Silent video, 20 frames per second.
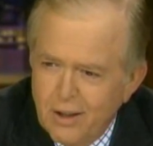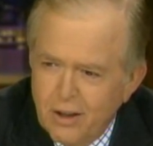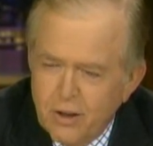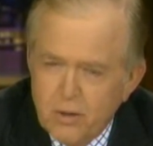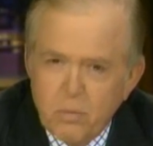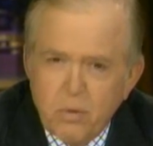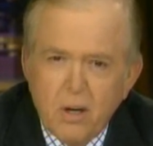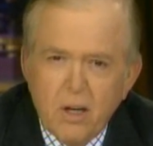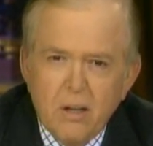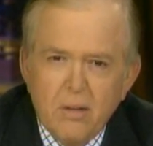
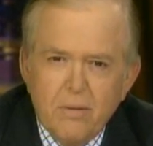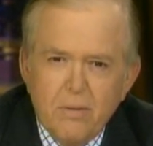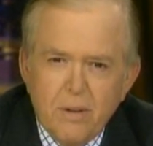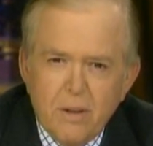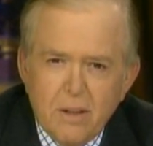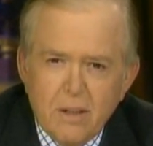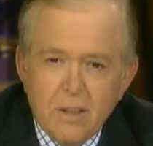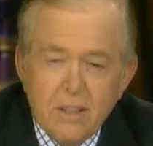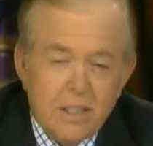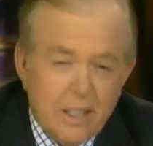on the part
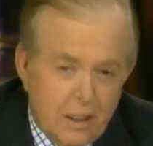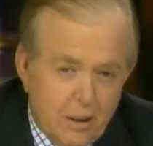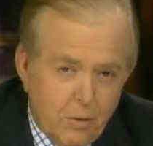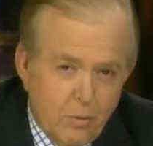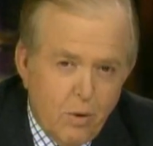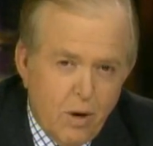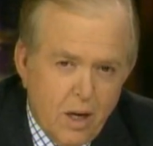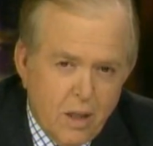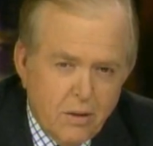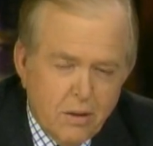of, say, La
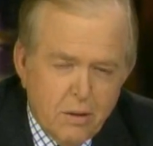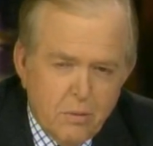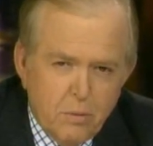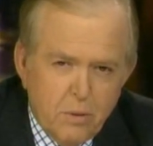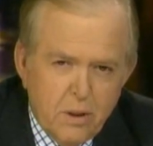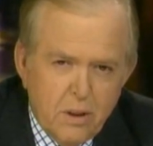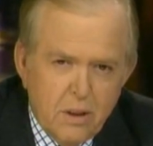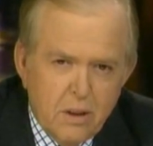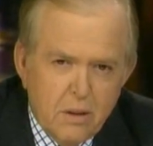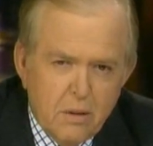Raza
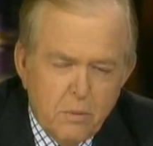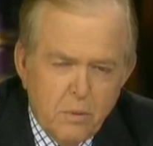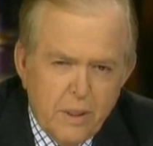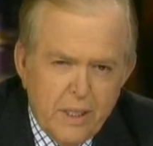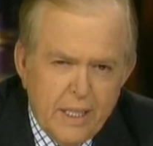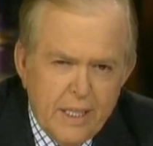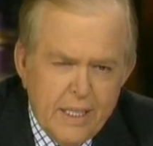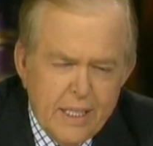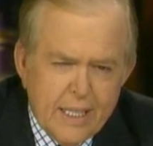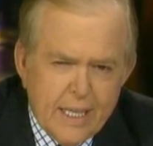
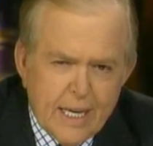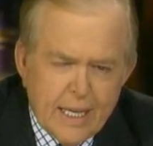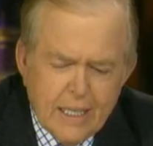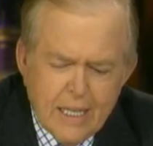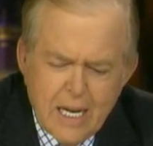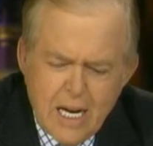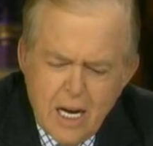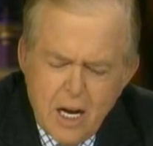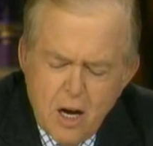would indicate.